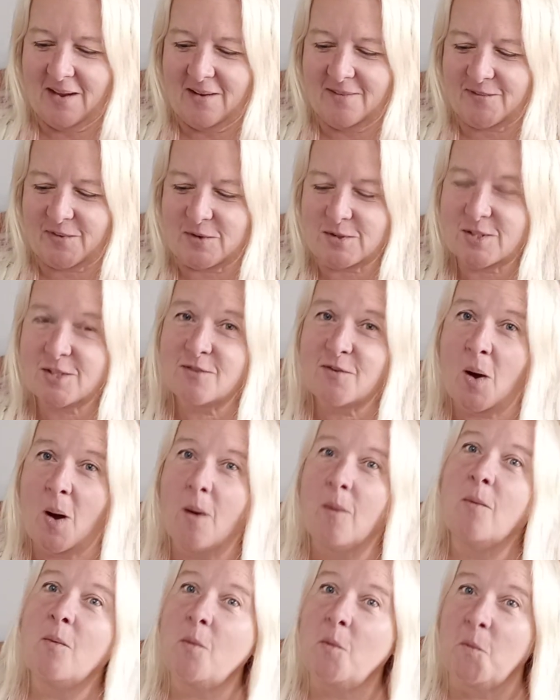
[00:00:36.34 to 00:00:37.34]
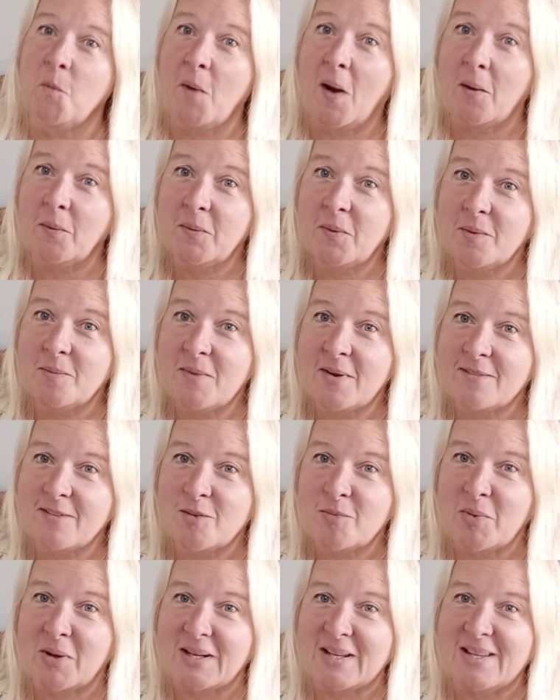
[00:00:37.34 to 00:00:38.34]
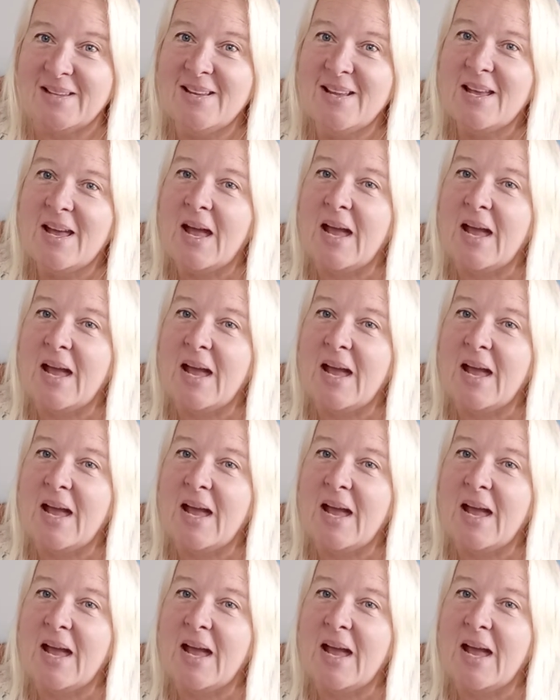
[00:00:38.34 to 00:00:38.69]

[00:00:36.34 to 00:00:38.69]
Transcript: First of all, welcome everybody.